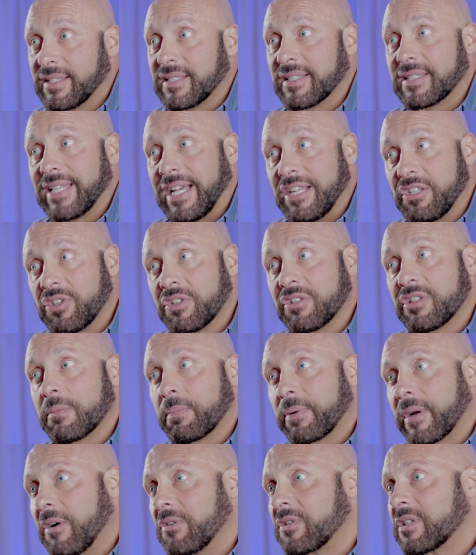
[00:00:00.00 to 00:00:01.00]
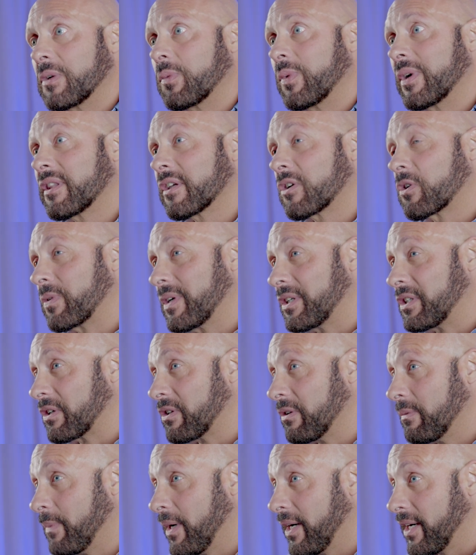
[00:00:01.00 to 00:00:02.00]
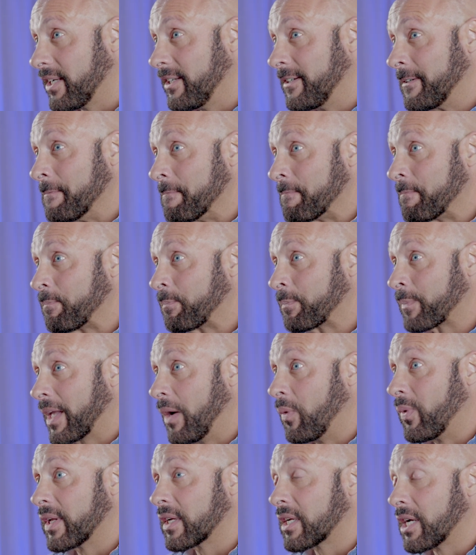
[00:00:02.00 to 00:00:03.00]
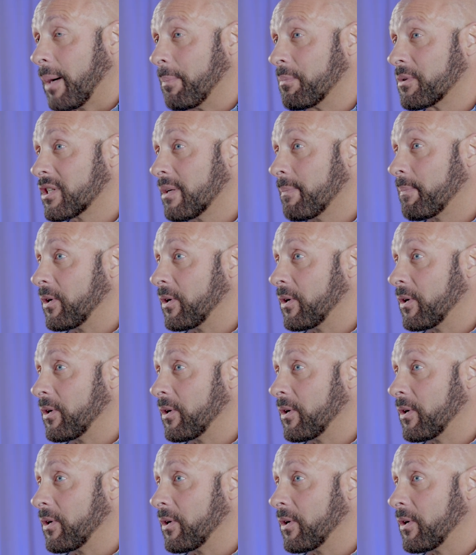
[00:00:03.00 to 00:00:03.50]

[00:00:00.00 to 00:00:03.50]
it's essential to approach it with a critical mind. And when it comes to